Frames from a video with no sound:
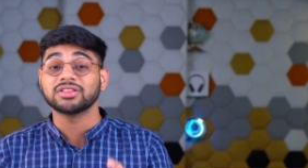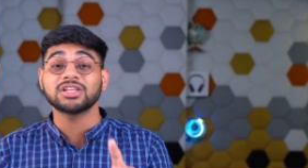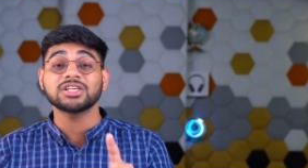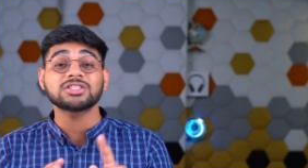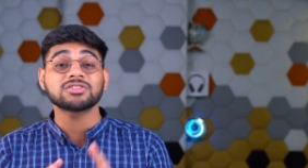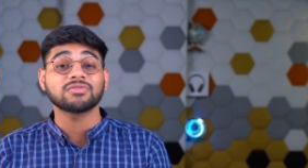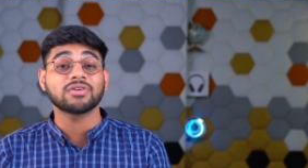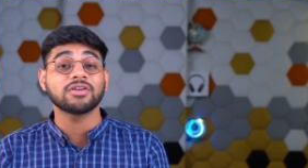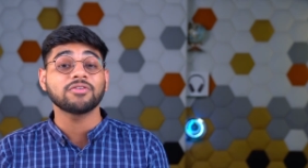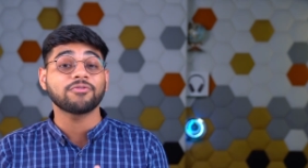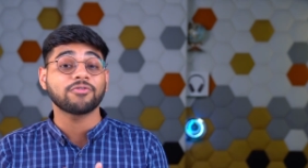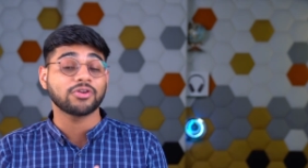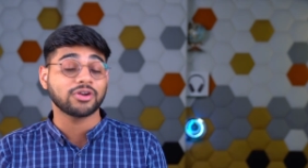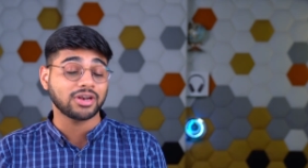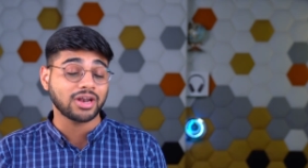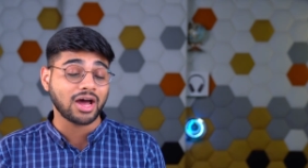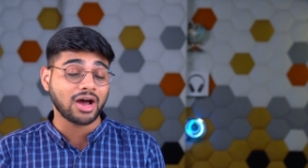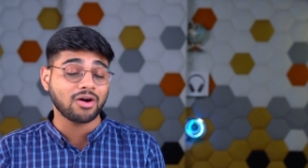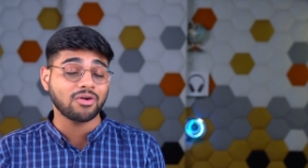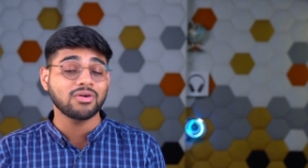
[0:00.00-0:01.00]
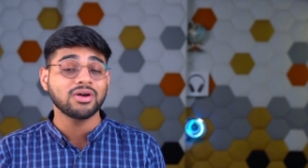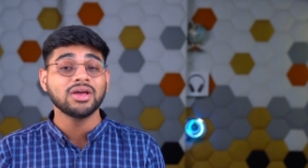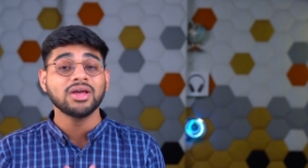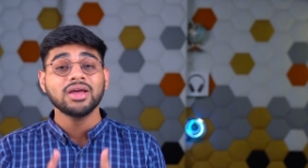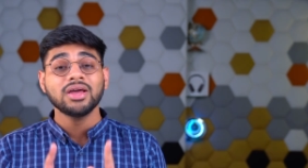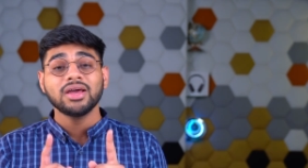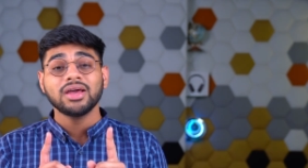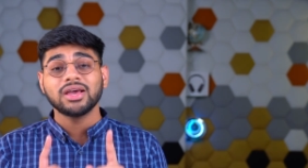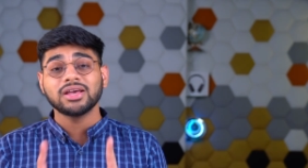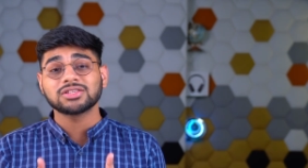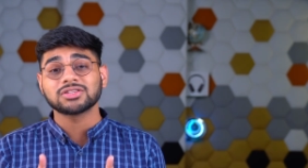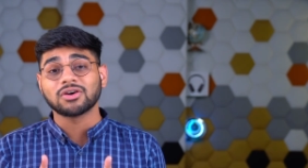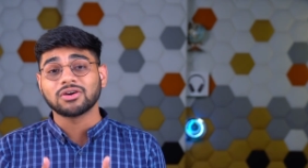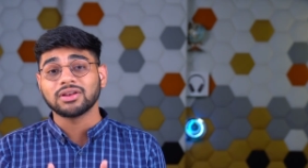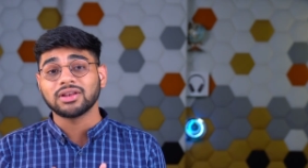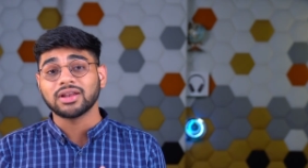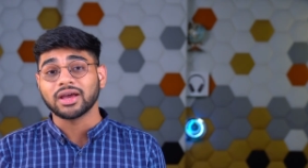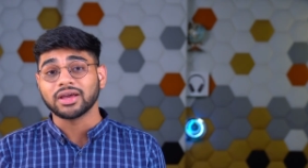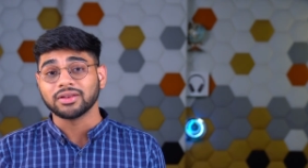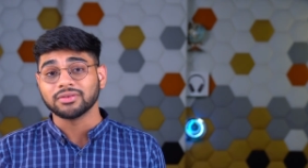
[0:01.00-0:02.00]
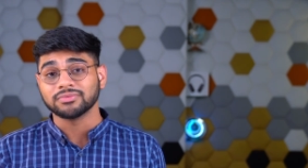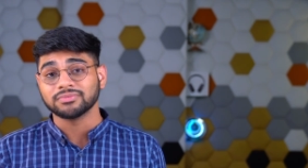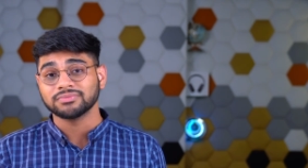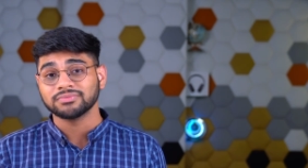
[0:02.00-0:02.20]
This one for now is online.